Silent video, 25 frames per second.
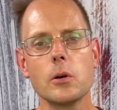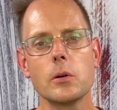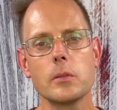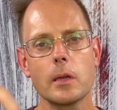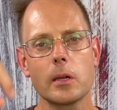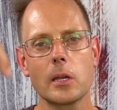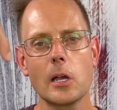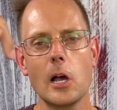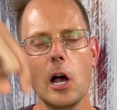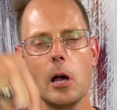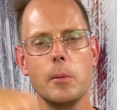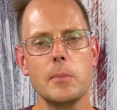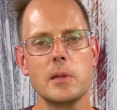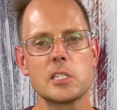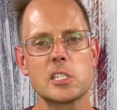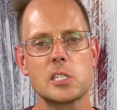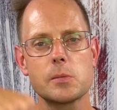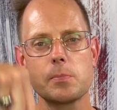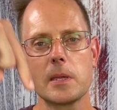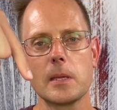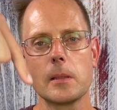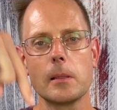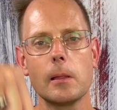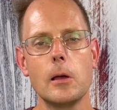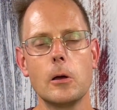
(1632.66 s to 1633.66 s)
in the comments
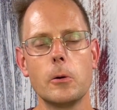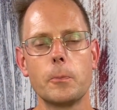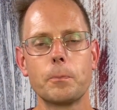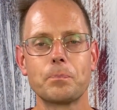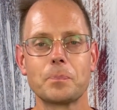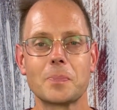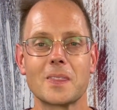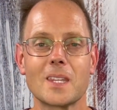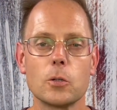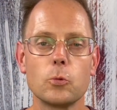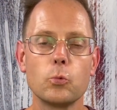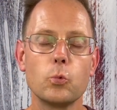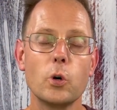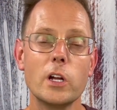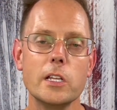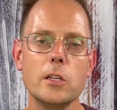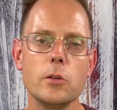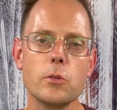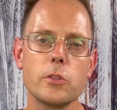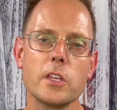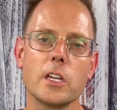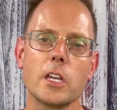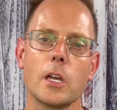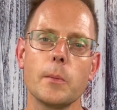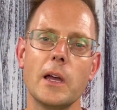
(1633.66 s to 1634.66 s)
below, what do you
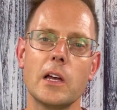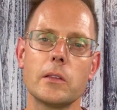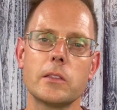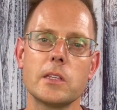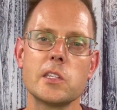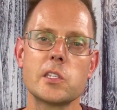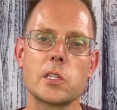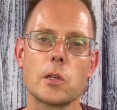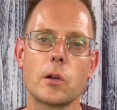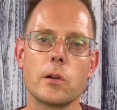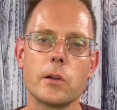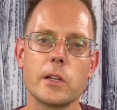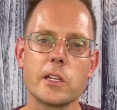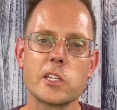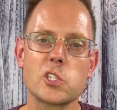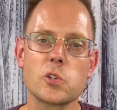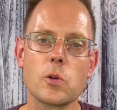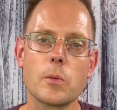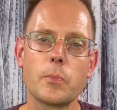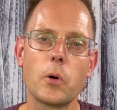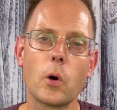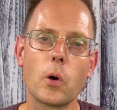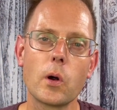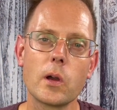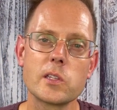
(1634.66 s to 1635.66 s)
think about these earnings
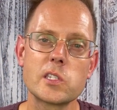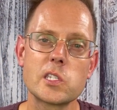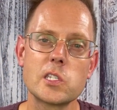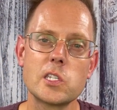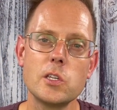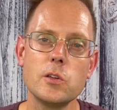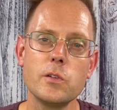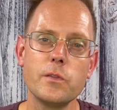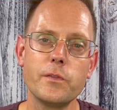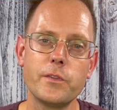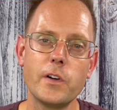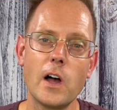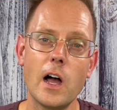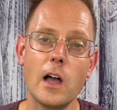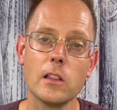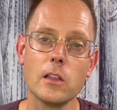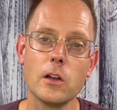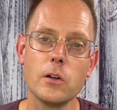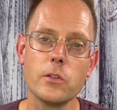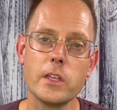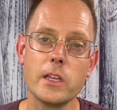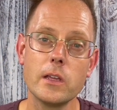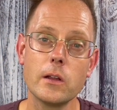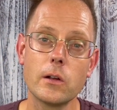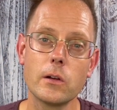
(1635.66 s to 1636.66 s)
reports? Do you follow
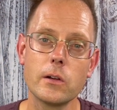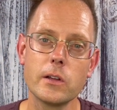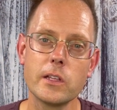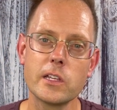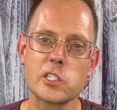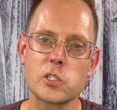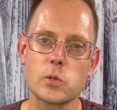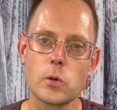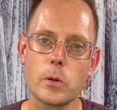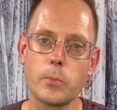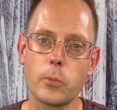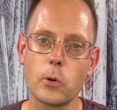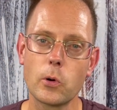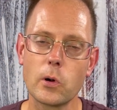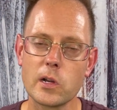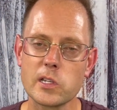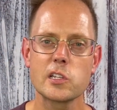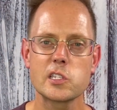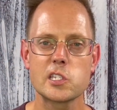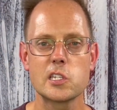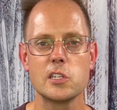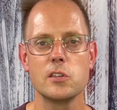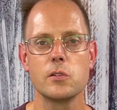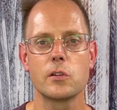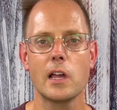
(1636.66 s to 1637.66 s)
the earnings
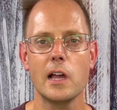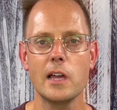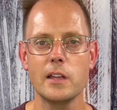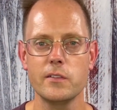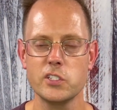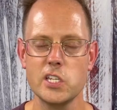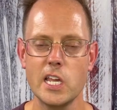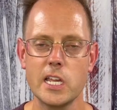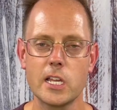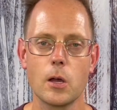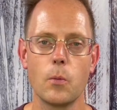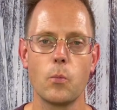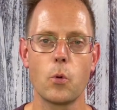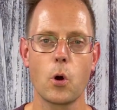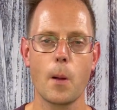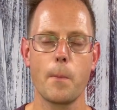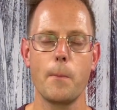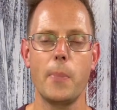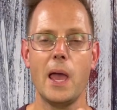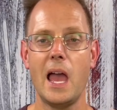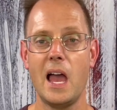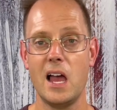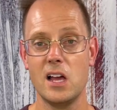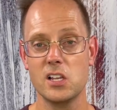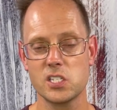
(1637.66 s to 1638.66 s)
reports? Do you kind of take a more
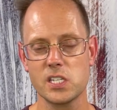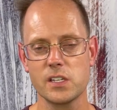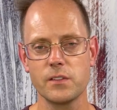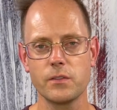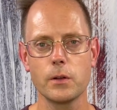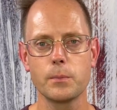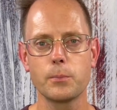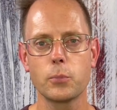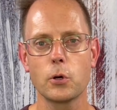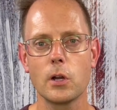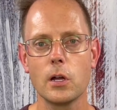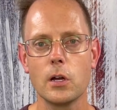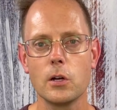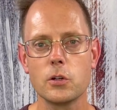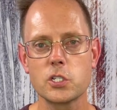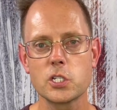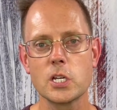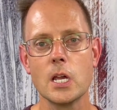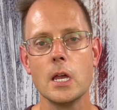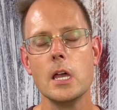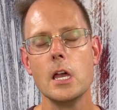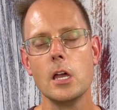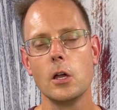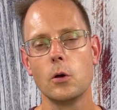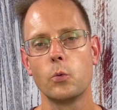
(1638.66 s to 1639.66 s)
passive approach?
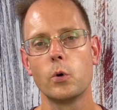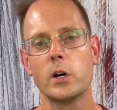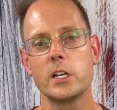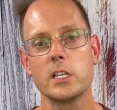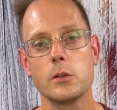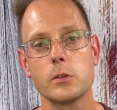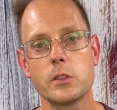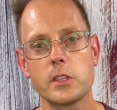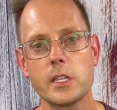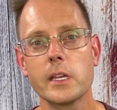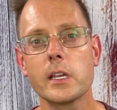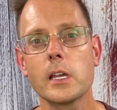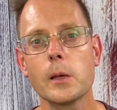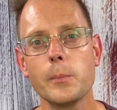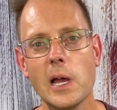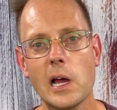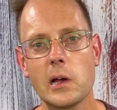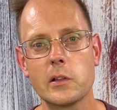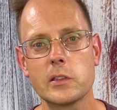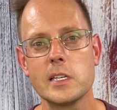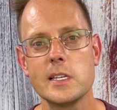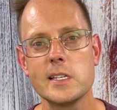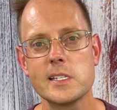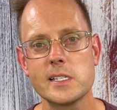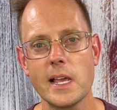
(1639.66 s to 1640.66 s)
What do you think about
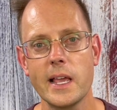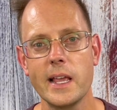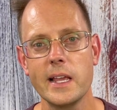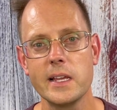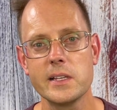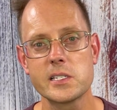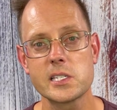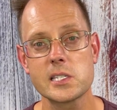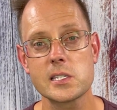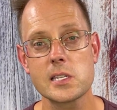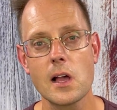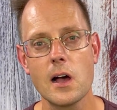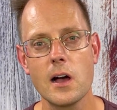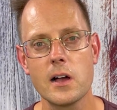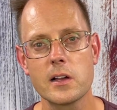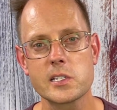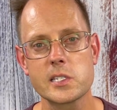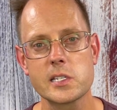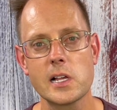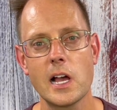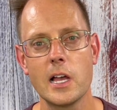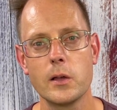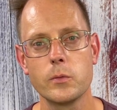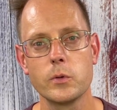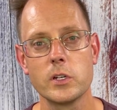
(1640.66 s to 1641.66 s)
these 8 stocks?
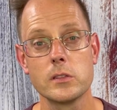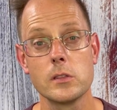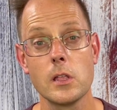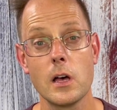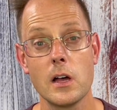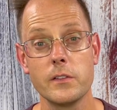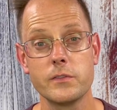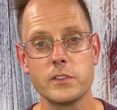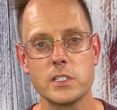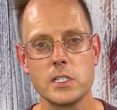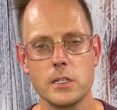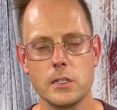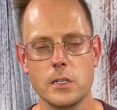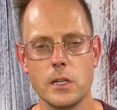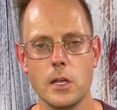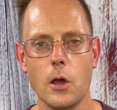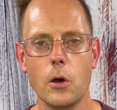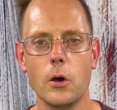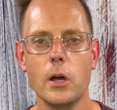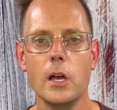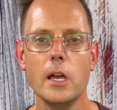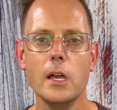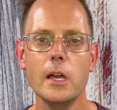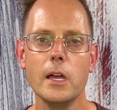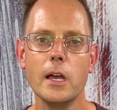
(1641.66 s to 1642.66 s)
I would love to know.
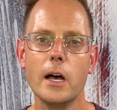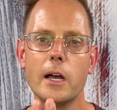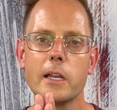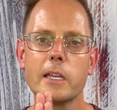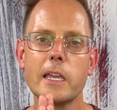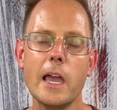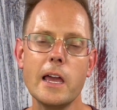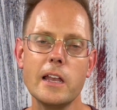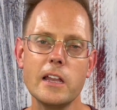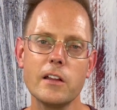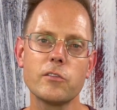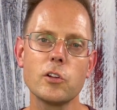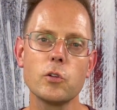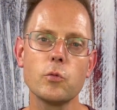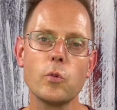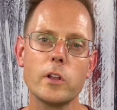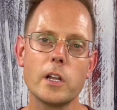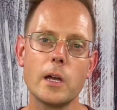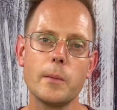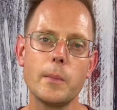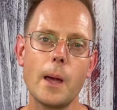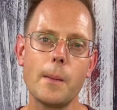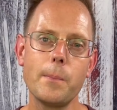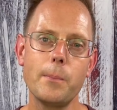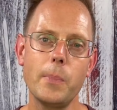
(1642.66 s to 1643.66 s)
Again, everyone,
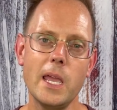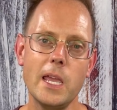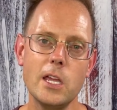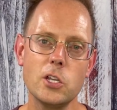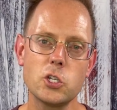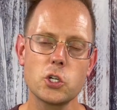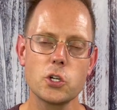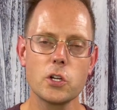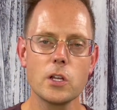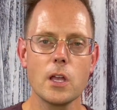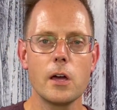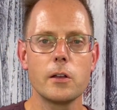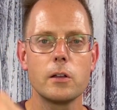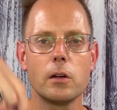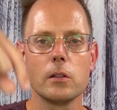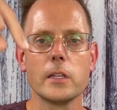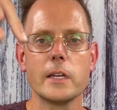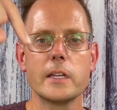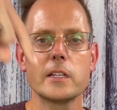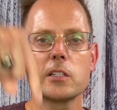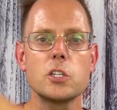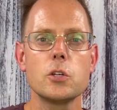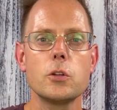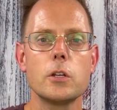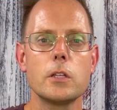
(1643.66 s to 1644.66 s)
I'm on Patreon. I'll
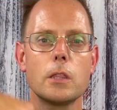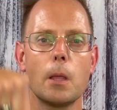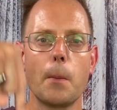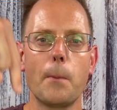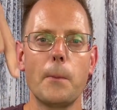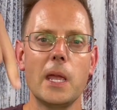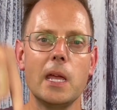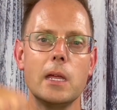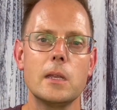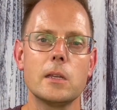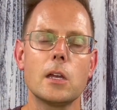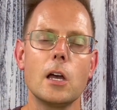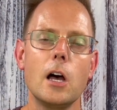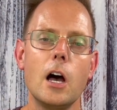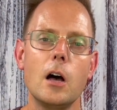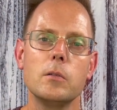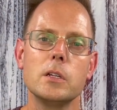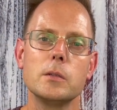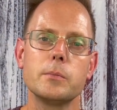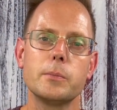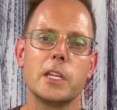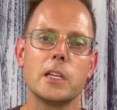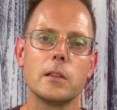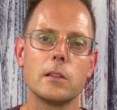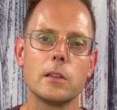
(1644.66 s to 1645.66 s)
link to it in the pinned
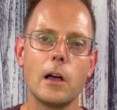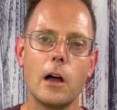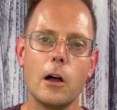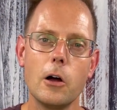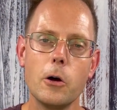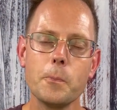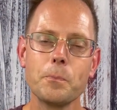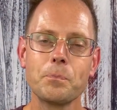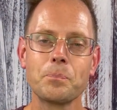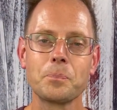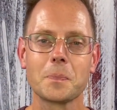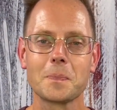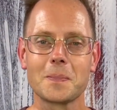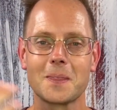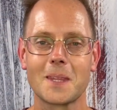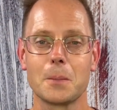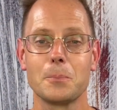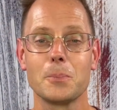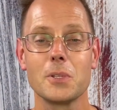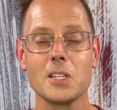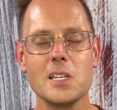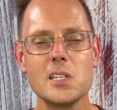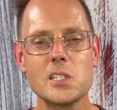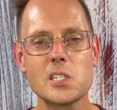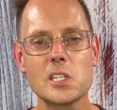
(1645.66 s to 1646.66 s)
comment below.
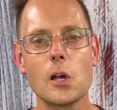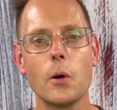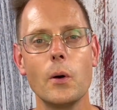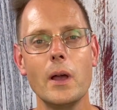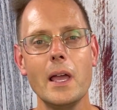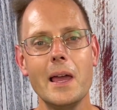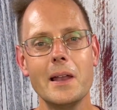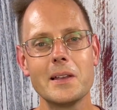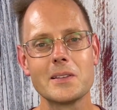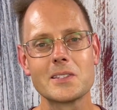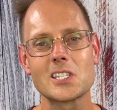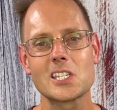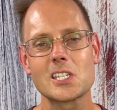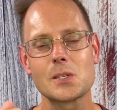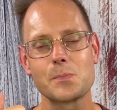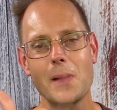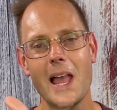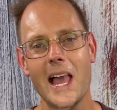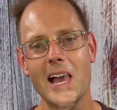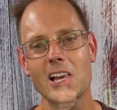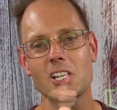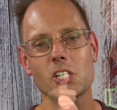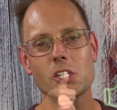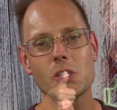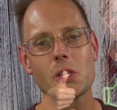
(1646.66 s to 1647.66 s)
Please go ahead and
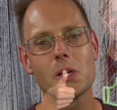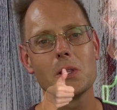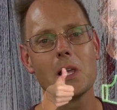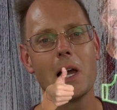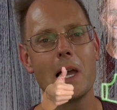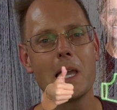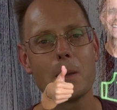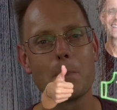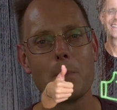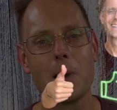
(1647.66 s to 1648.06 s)
smash the like